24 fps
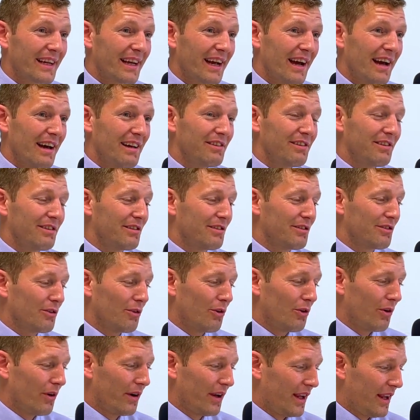Gas
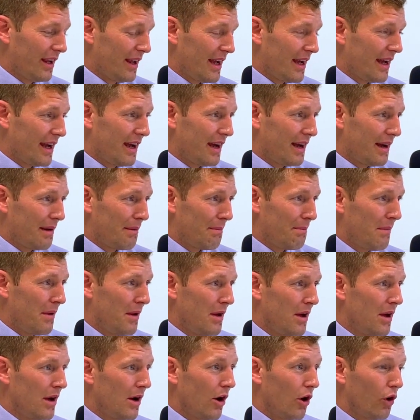story.
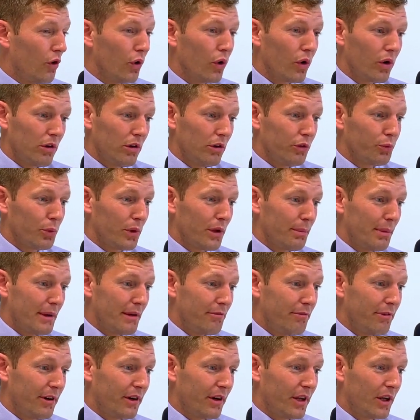Her uncles would have been
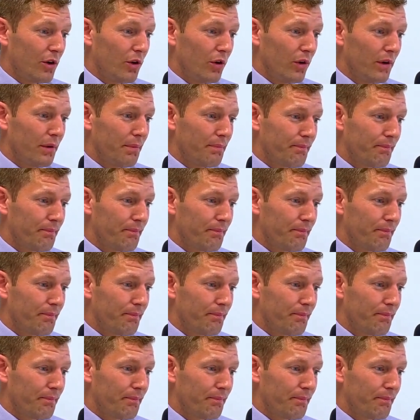very good.